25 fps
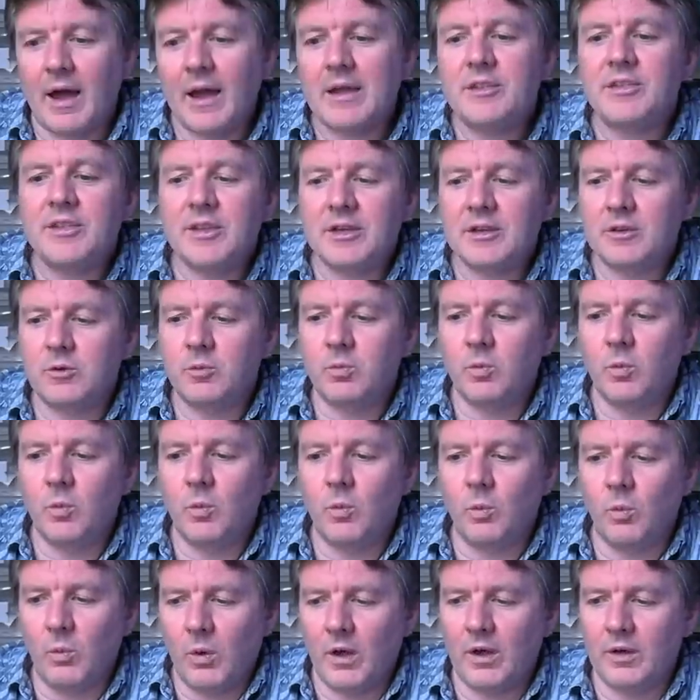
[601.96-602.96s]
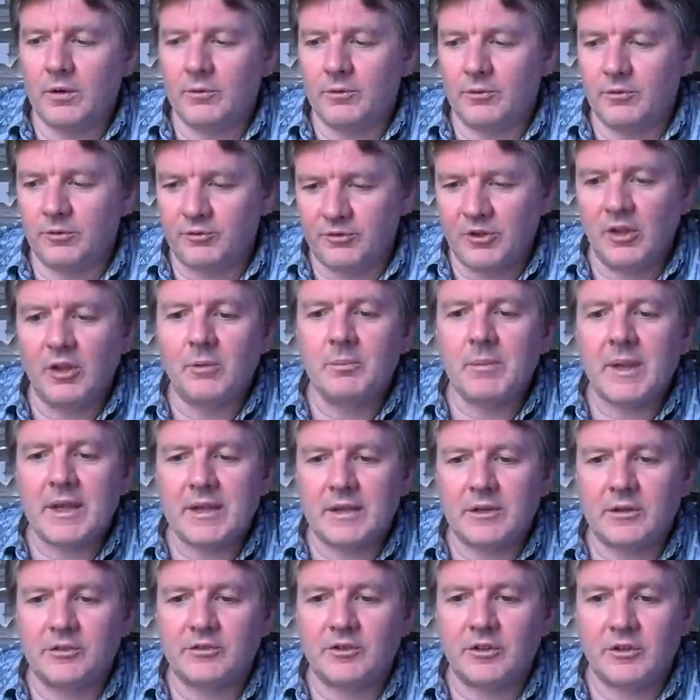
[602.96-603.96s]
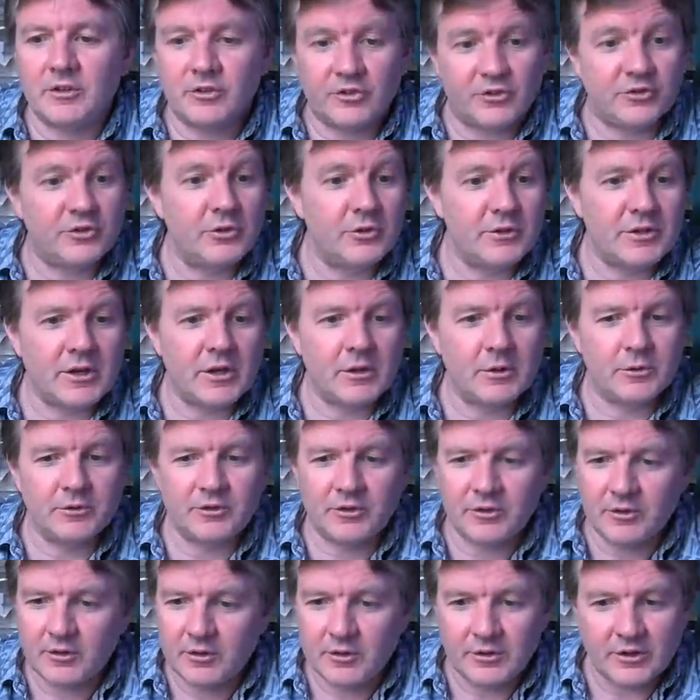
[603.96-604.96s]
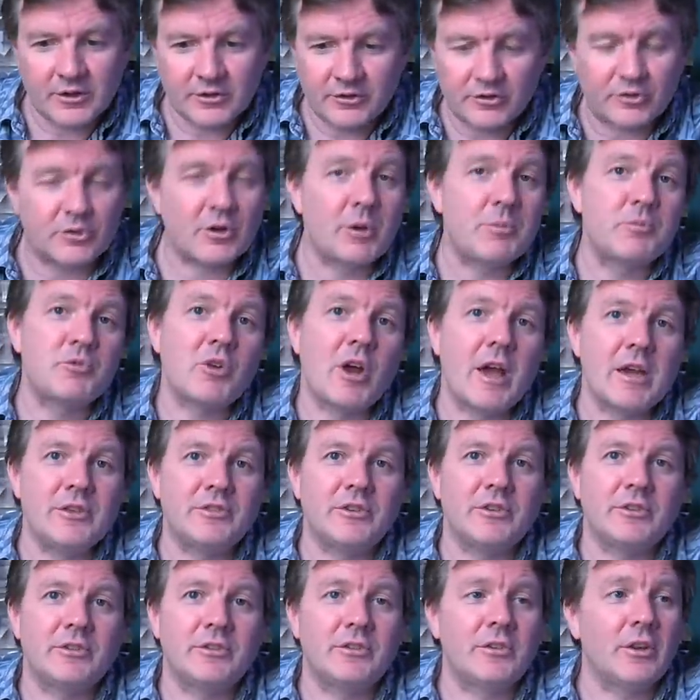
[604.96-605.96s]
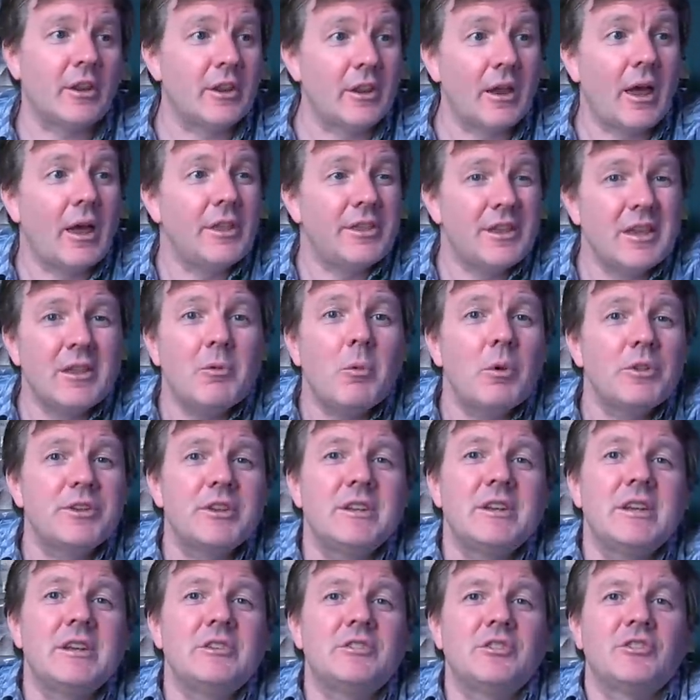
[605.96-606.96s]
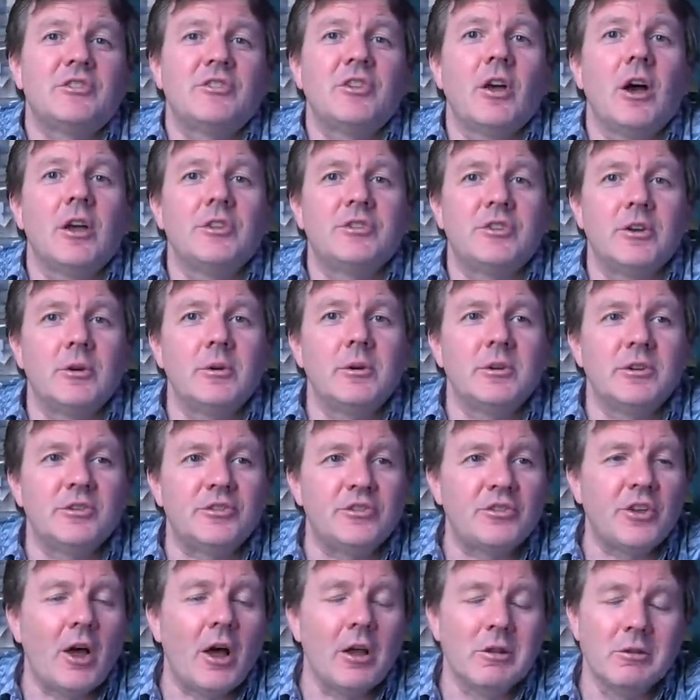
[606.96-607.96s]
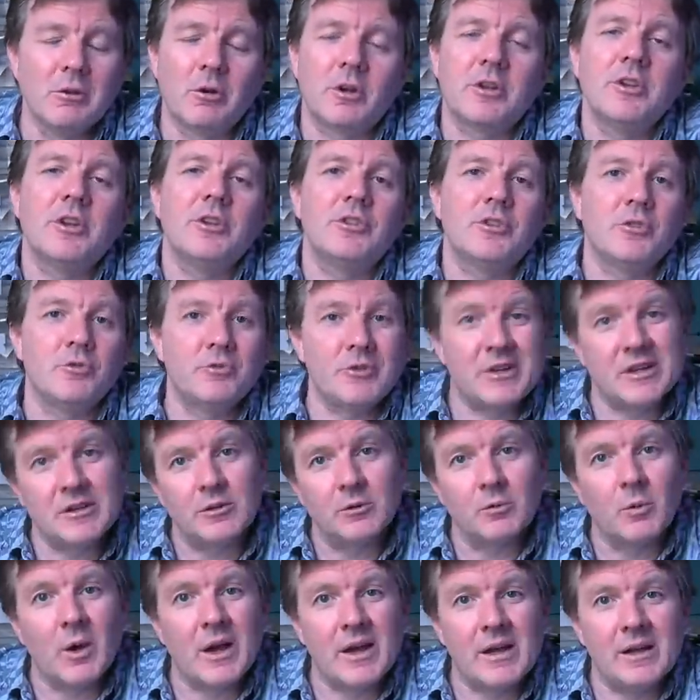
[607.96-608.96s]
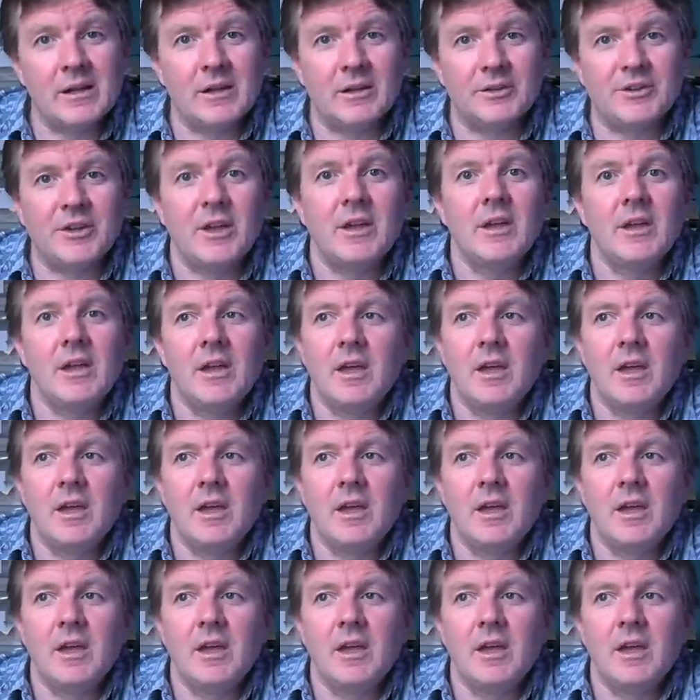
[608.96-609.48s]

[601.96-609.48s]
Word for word: I think what filmmakers and the studios and the, the scriptwriters, I think what they need to start doing is start looking at the real world.